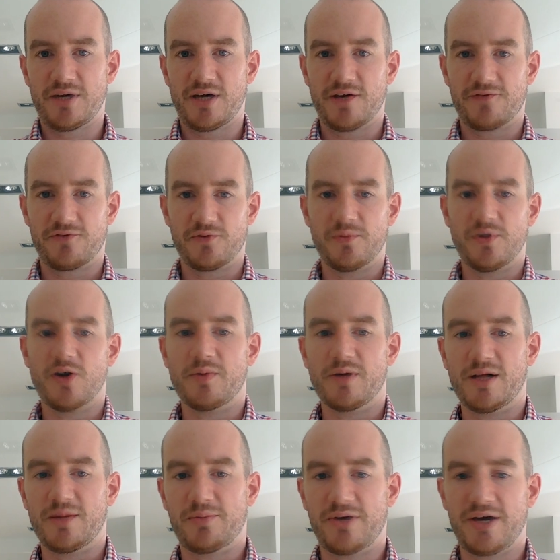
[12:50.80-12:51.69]
and for
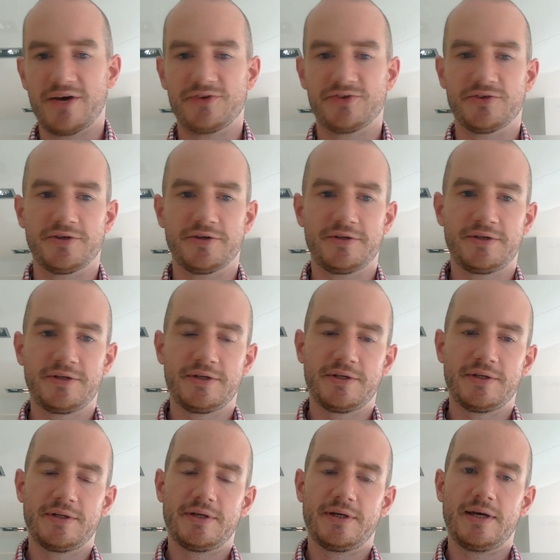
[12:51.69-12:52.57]
mobile browser
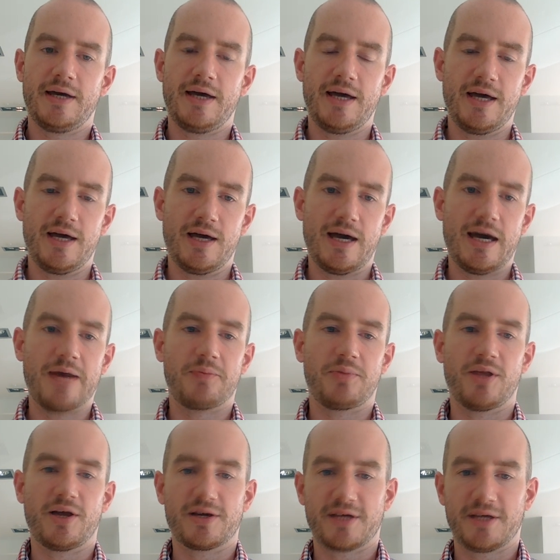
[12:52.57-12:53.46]
ad
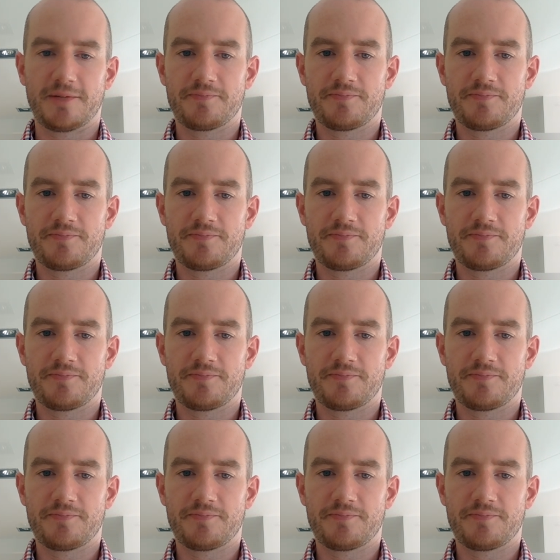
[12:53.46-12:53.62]
blocking.